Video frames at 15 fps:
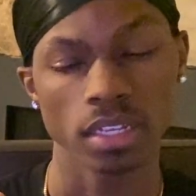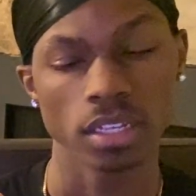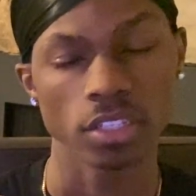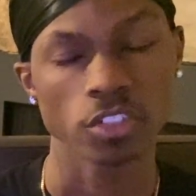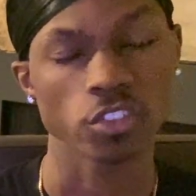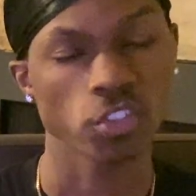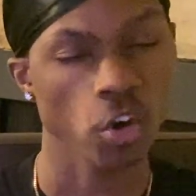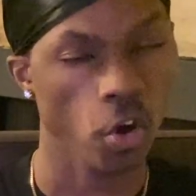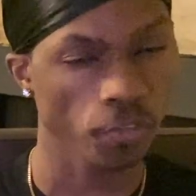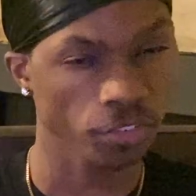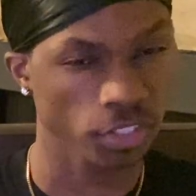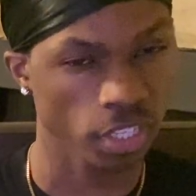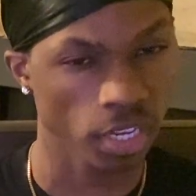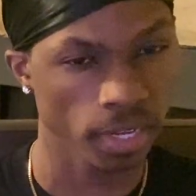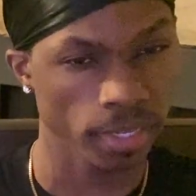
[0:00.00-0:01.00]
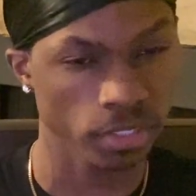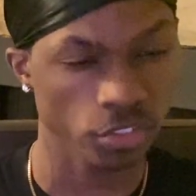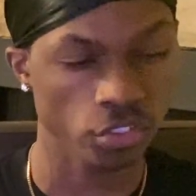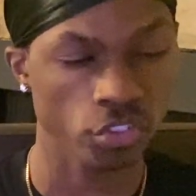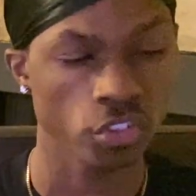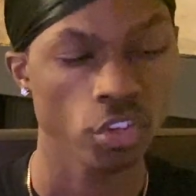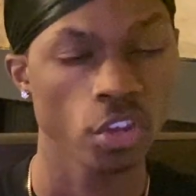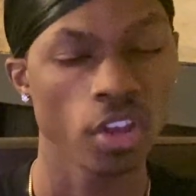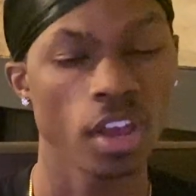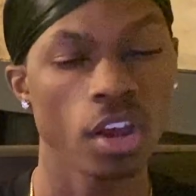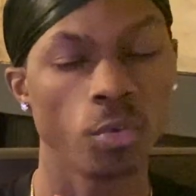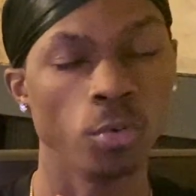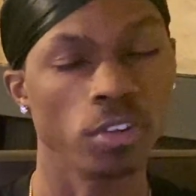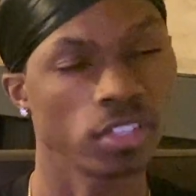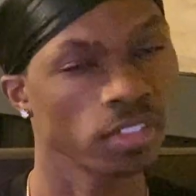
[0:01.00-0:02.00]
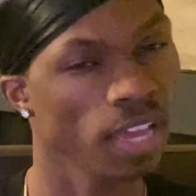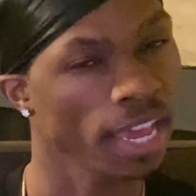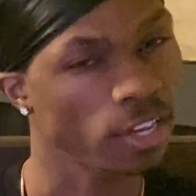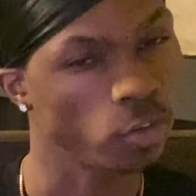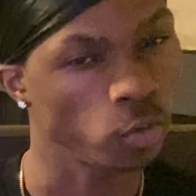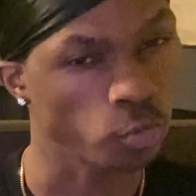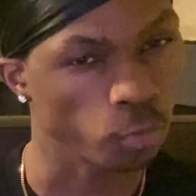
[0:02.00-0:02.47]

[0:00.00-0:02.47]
soft touch, recycled